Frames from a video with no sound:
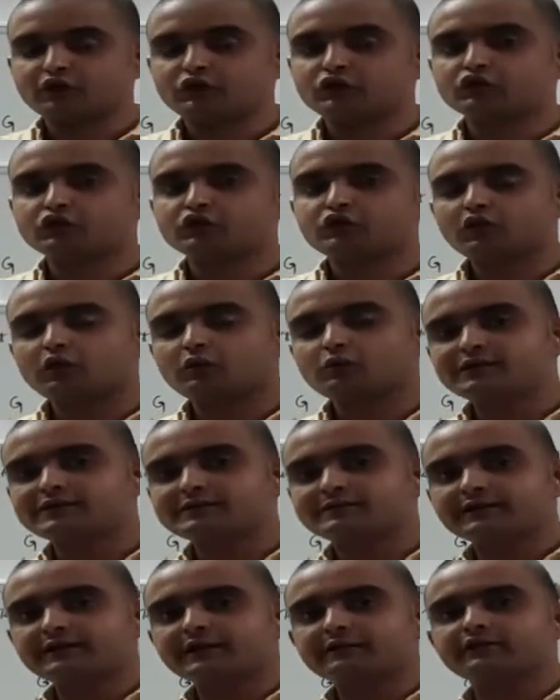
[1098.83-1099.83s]
you should always
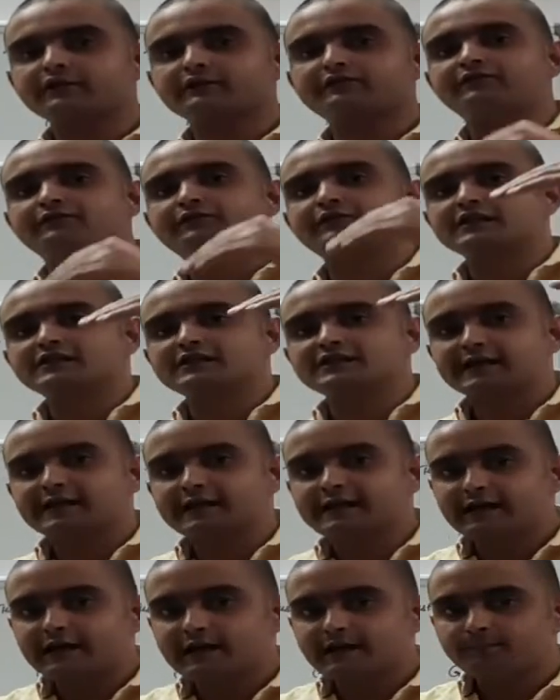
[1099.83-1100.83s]
begin with the first
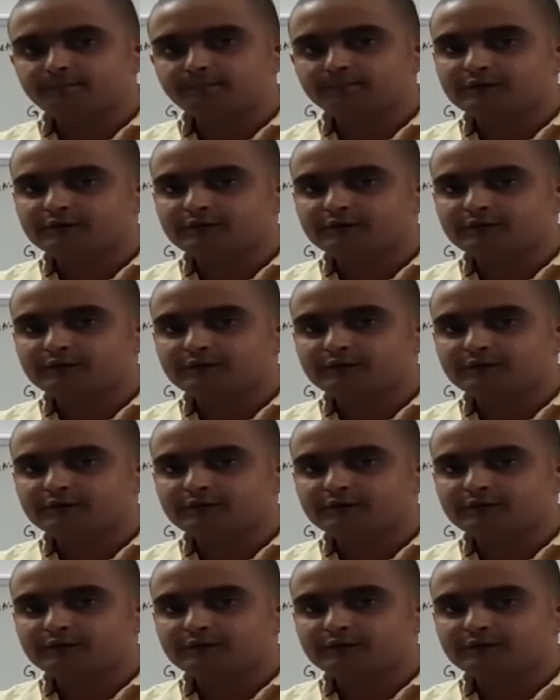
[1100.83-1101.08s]
idea,